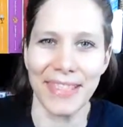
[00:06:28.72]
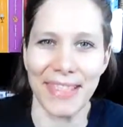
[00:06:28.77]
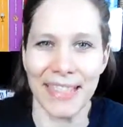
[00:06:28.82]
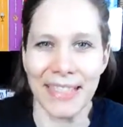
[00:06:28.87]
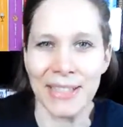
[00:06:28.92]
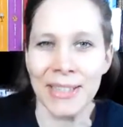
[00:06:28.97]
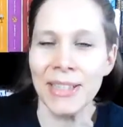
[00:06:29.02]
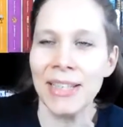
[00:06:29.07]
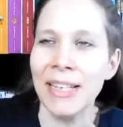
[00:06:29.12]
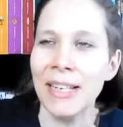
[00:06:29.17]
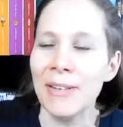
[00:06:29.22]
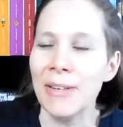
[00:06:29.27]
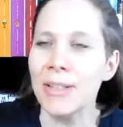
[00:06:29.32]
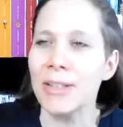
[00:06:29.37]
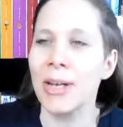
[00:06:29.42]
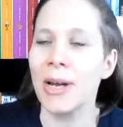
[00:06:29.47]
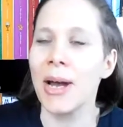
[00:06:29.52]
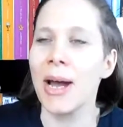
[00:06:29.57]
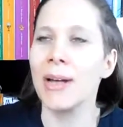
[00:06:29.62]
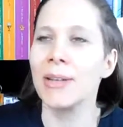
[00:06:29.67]
I don't even
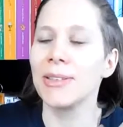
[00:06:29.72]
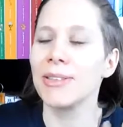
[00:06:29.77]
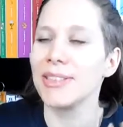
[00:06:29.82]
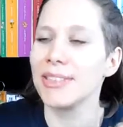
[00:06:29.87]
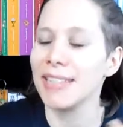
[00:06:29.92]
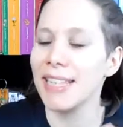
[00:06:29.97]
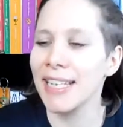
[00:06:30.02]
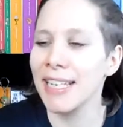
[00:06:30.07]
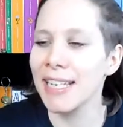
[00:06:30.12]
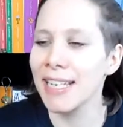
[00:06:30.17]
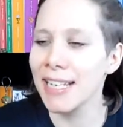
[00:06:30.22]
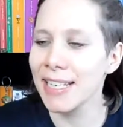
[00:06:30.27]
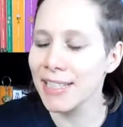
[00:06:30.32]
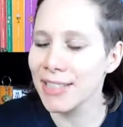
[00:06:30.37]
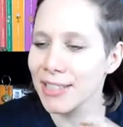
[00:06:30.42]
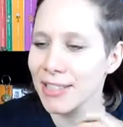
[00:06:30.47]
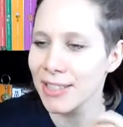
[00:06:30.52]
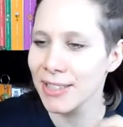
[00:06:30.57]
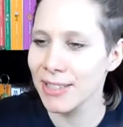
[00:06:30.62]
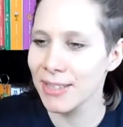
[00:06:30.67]
know how to say that,
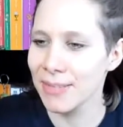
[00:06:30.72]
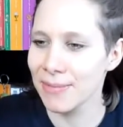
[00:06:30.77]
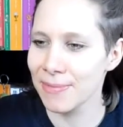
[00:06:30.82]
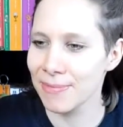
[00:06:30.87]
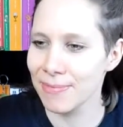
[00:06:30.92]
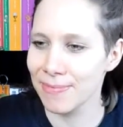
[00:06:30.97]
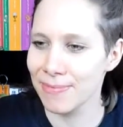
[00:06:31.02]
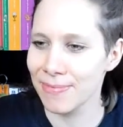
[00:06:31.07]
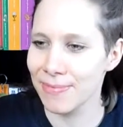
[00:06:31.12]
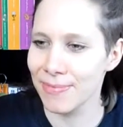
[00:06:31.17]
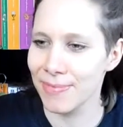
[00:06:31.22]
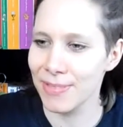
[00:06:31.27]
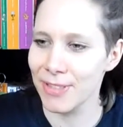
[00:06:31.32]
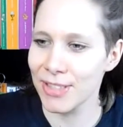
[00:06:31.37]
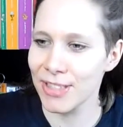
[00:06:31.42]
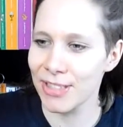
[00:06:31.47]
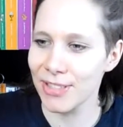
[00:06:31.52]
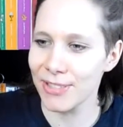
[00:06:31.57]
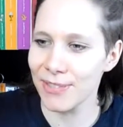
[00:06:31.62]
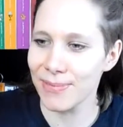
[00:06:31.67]
it's just...
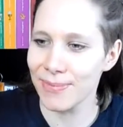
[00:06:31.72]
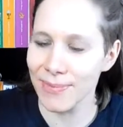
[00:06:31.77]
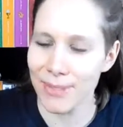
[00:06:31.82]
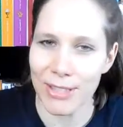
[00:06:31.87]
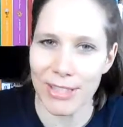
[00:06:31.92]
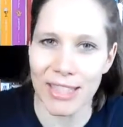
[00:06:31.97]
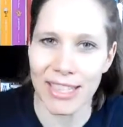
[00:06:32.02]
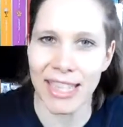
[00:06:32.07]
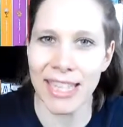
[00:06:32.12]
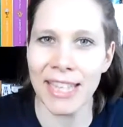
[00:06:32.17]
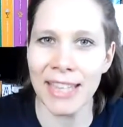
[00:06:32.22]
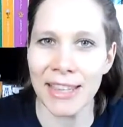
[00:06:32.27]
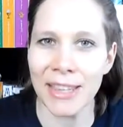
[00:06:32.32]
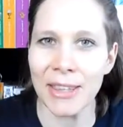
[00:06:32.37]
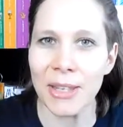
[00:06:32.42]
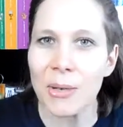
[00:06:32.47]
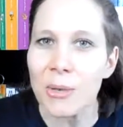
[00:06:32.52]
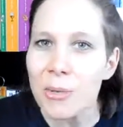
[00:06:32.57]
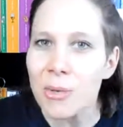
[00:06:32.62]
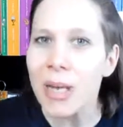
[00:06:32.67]
She didn't
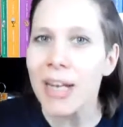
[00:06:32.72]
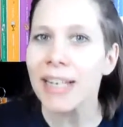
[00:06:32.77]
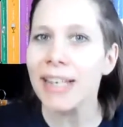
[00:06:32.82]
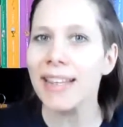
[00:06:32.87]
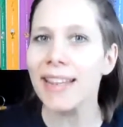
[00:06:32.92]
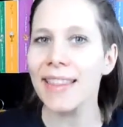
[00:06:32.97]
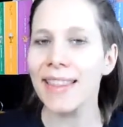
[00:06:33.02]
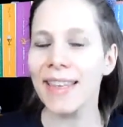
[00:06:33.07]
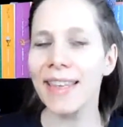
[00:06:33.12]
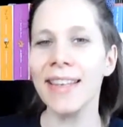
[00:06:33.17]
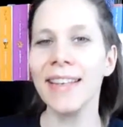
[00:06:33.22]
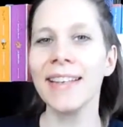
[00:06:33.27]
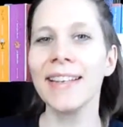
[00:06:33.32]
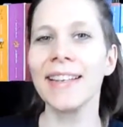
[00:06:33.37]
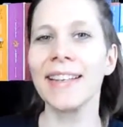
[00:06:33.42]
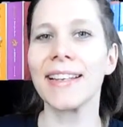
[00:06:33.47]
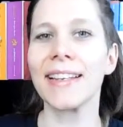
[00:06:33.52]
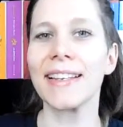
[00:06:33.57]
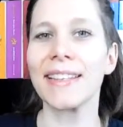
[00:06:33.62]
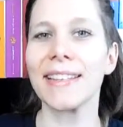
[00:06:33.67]
do anything,
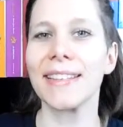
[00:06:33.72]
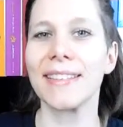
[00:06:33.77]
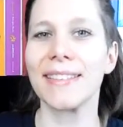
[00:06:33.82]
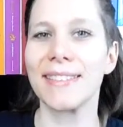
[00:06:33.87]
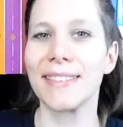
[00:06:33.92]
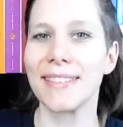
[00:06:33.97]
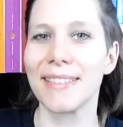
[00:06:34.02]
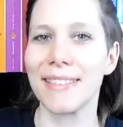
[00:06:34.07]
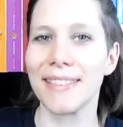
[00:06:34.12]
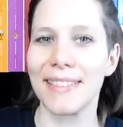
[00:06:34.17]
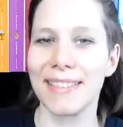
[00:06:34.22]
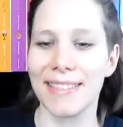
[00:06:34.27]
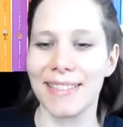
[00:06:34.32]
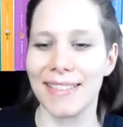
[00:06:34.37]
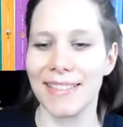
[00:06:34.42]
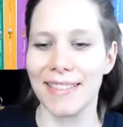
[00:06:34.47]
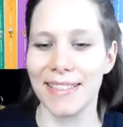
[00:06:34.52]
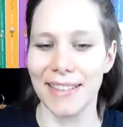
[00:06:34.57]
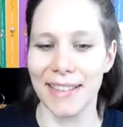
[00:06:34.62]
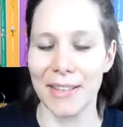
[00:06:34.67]
like...
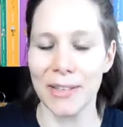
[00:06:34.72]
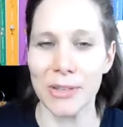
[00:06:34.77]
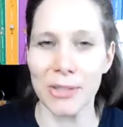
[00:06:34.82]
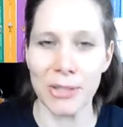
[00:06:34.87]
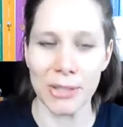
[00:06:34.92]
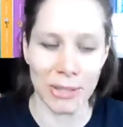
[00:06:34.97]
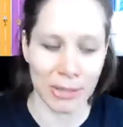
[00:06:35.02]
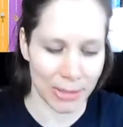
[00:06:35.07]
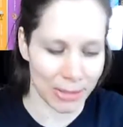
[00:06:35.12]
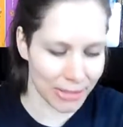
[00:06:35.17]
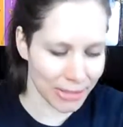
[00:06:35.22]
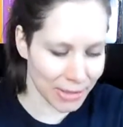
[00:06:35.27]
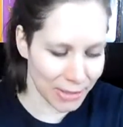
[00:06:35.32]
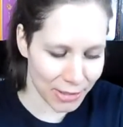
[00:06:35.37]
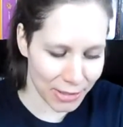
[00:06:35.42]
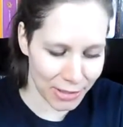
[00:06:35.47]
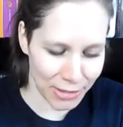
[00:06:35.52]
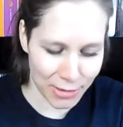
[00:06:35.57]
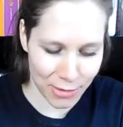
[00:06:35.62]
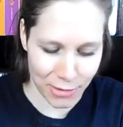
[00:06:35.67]
You just, you
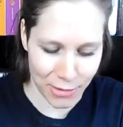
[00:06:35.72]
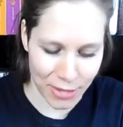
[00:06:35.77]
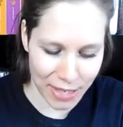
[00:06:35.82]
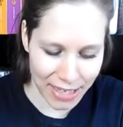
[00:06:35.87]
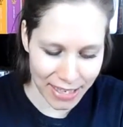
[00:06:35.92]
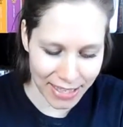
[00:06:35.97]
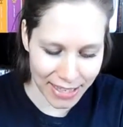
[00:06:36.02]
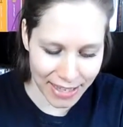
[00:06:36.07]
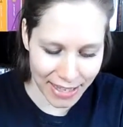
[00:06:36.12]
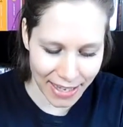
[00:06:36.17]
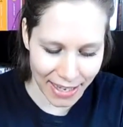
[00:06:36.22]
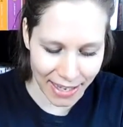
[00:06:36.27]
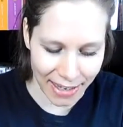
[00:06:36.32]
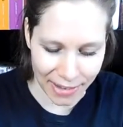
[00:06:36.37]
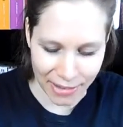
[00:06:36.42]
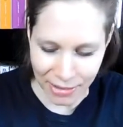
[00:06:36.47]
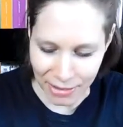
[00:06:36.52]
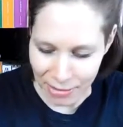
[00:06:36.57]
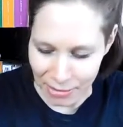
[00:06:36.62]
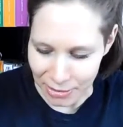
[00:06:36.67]
just read
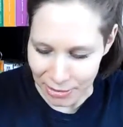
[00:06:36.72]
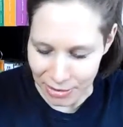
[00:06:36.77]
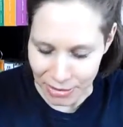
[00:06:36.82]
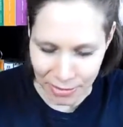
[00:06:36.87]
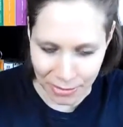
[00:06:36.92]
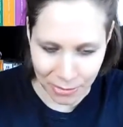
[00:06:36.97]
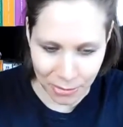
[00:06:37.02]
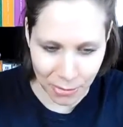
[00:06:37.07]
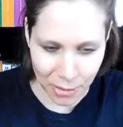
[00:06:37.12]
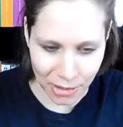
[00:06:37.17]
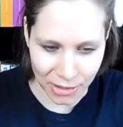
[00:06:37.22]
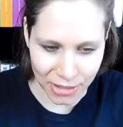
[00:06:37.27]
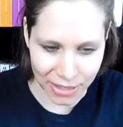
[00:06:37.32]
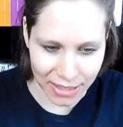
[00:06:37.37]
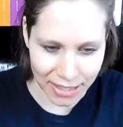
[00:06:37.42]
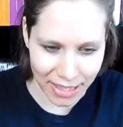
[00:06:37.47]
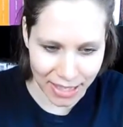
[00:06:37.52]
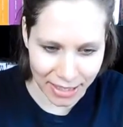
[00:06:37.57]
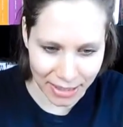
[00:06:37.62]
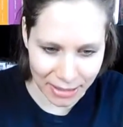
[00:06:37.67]
there or you watch
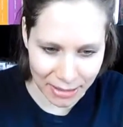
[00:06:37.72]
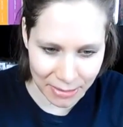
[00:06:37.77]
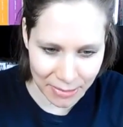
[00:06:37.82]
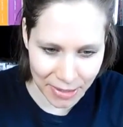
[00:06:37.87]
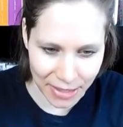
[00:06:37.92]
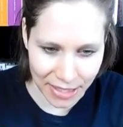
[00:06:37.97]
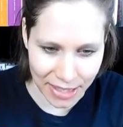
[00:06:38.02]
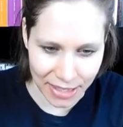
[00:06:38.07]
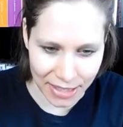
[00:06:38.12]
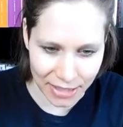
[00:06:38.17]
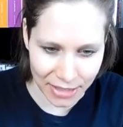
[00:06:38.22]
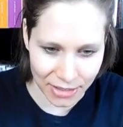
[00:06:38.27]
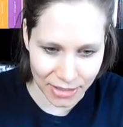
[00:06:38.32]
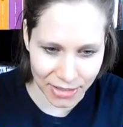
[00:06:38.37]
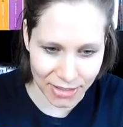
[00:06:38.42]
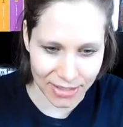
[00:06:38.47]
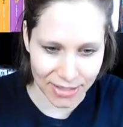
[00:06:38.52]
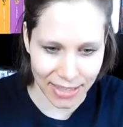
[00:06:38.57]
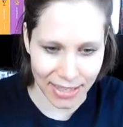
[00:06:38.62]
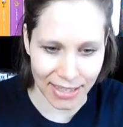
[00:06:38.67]
the anime and you're
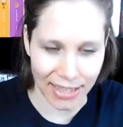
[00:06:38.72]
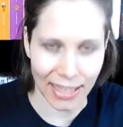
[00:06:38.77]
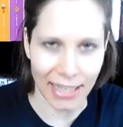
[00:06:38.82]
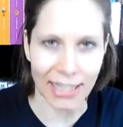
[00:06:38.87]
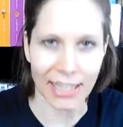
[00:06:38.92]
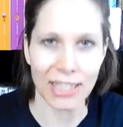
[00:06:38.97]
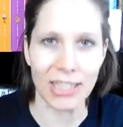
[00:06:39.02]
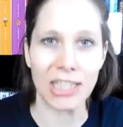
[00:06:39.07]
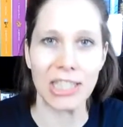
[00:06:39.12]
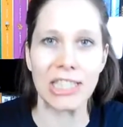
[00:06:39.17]
just there like...